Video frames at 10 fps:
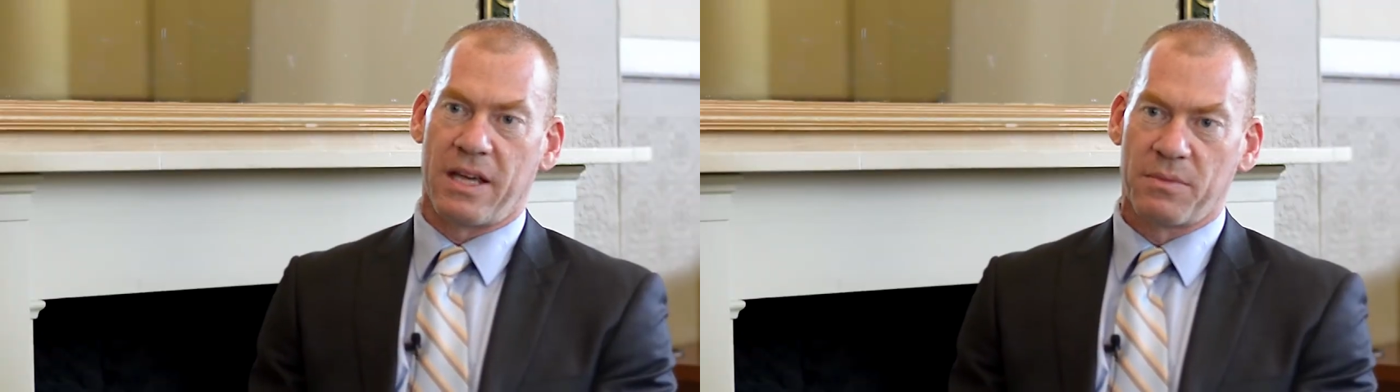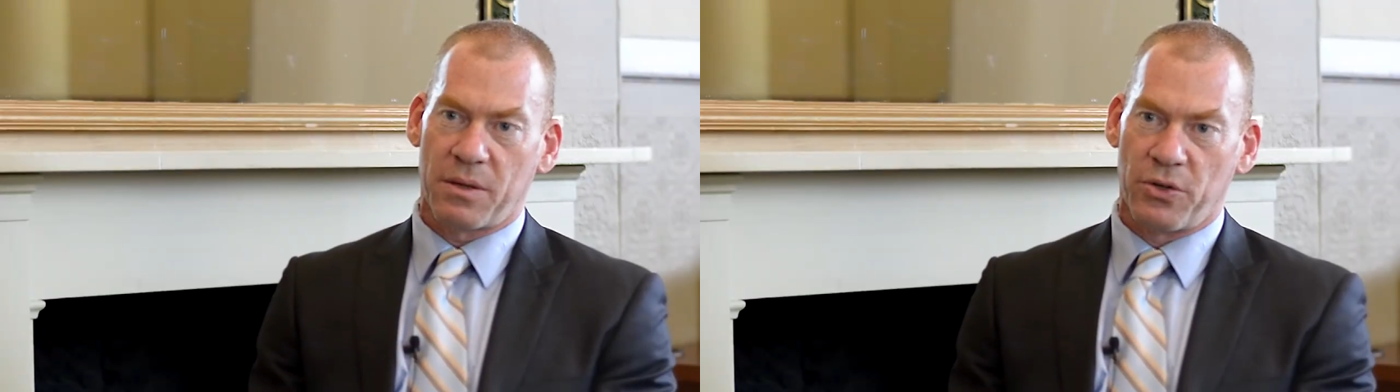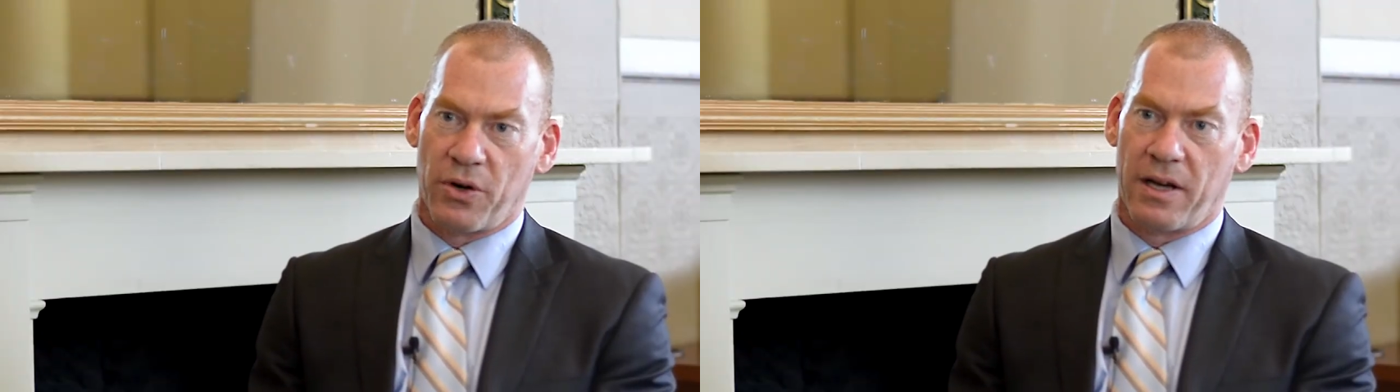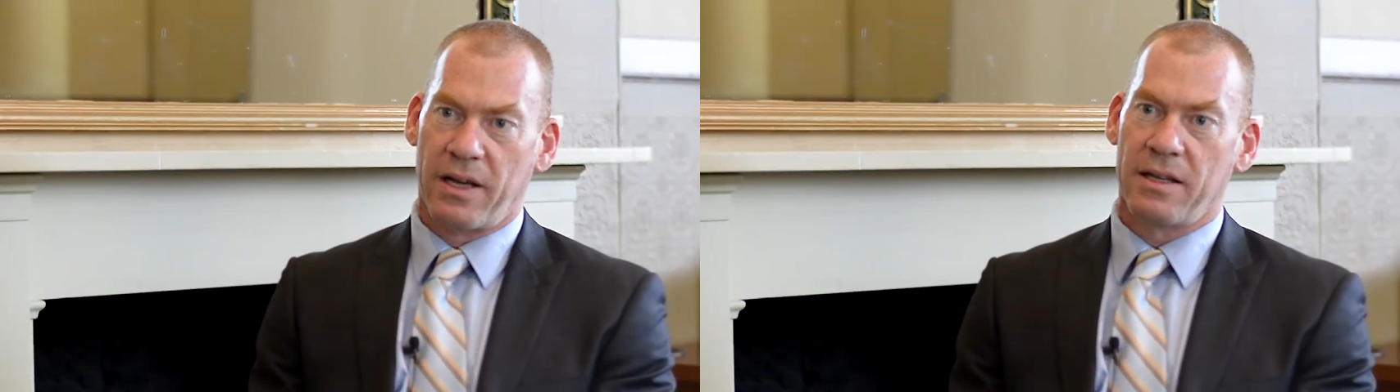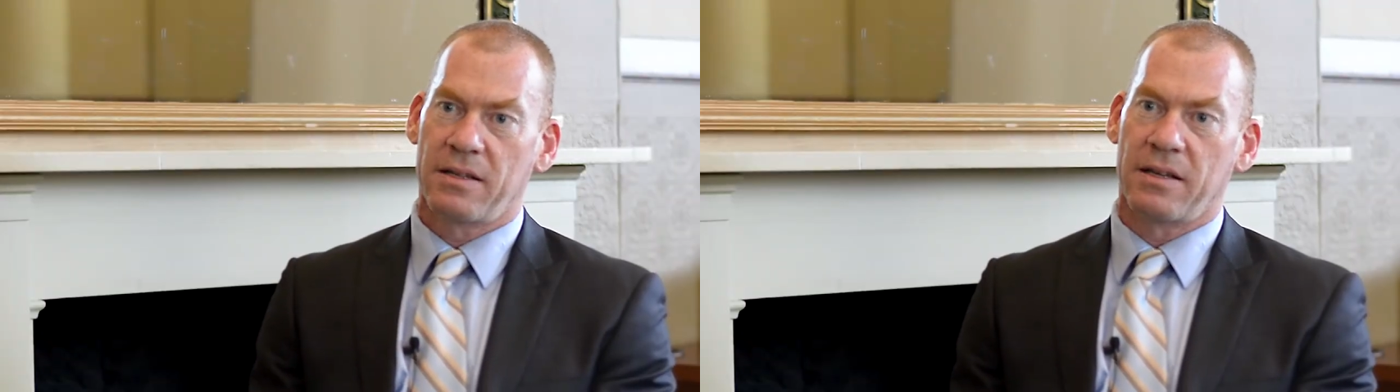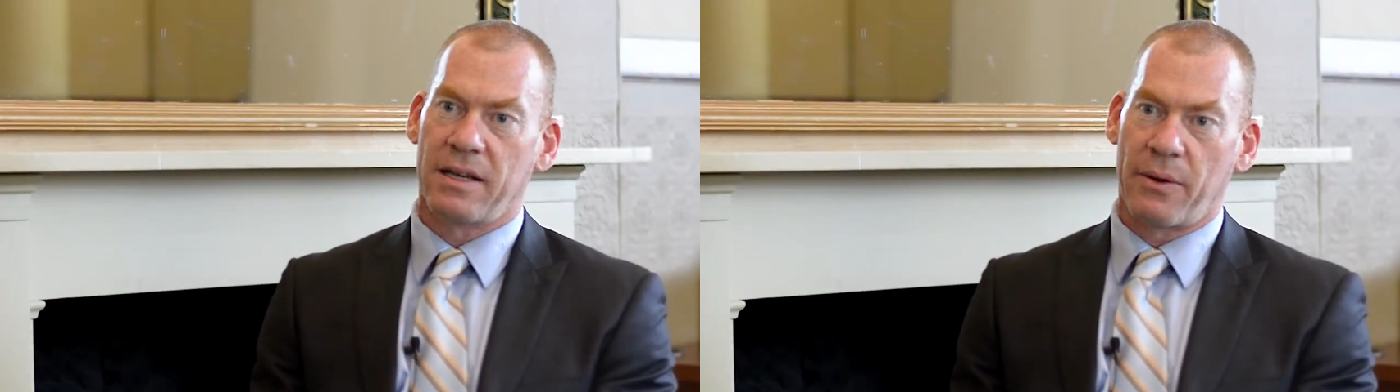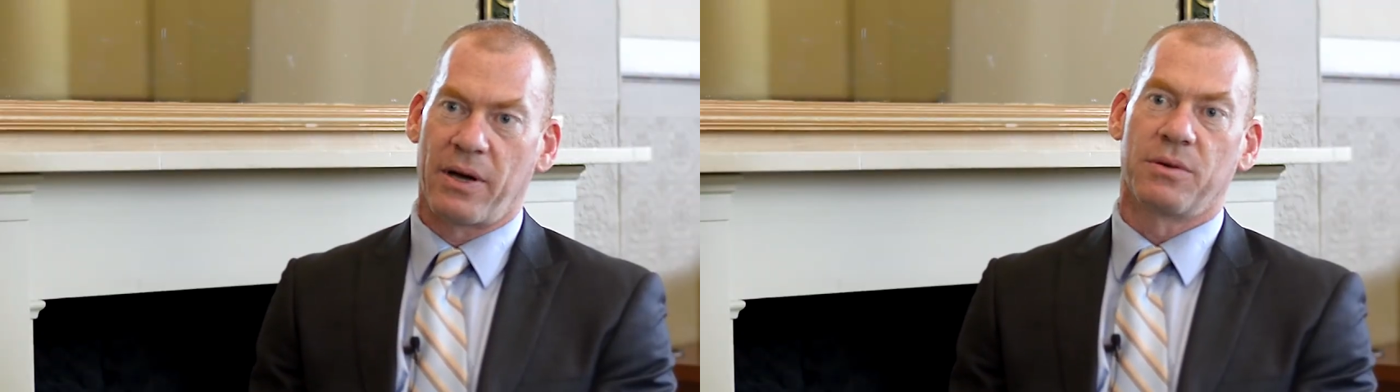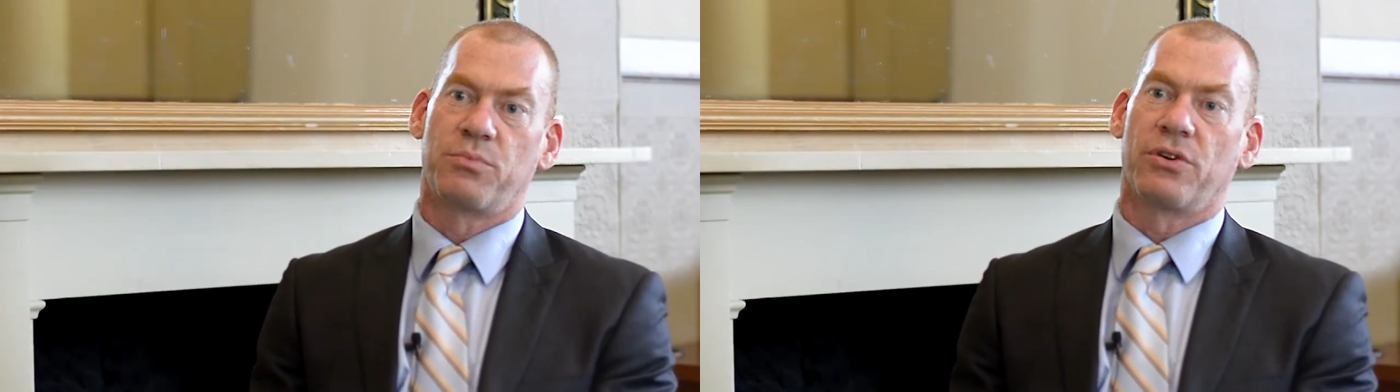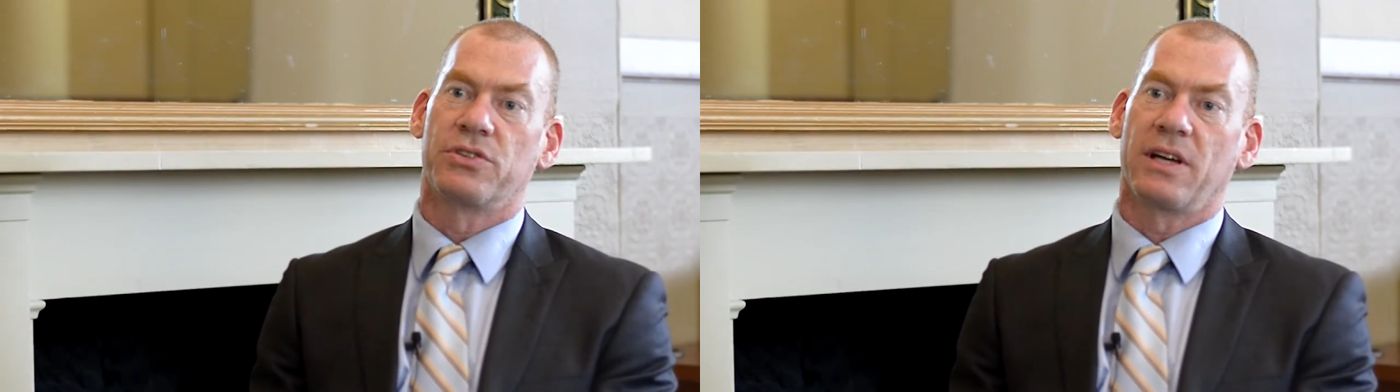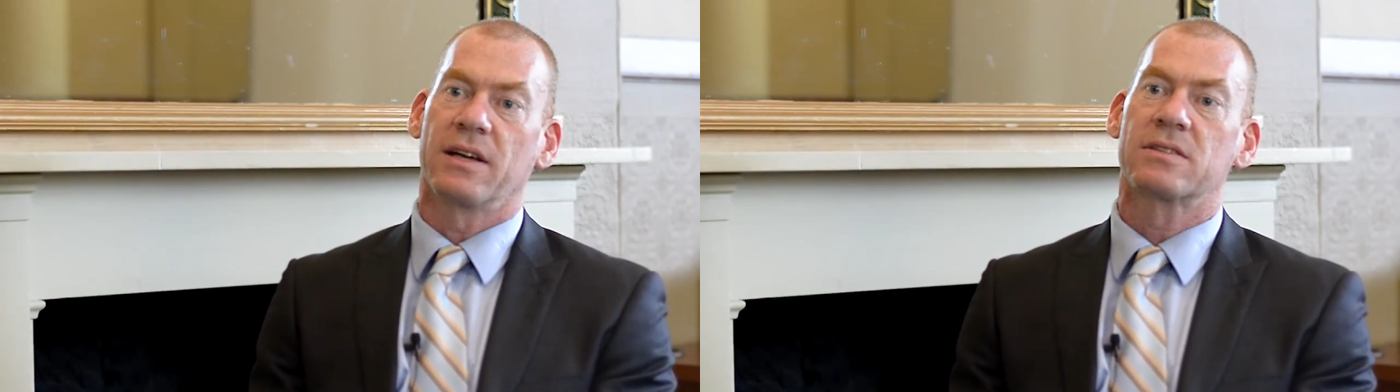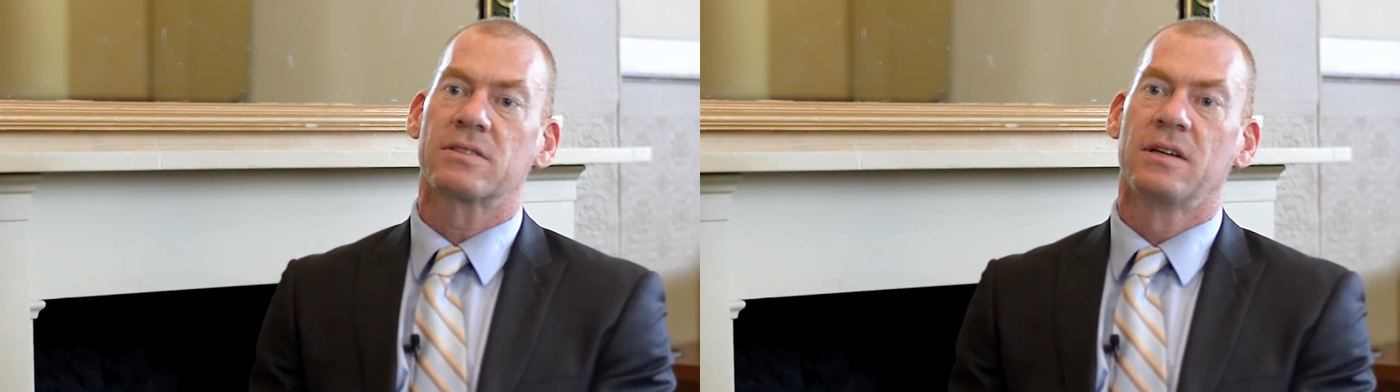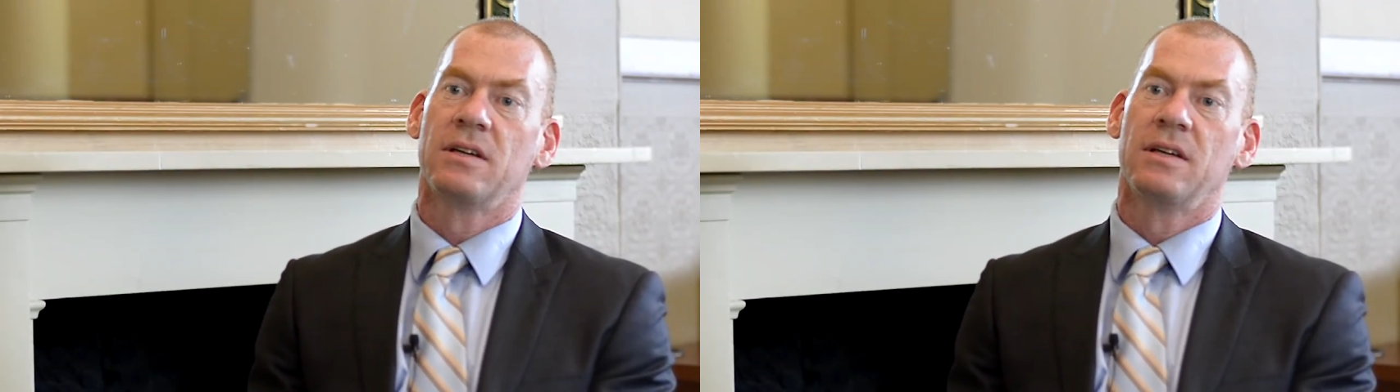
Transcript: MWA and our other projects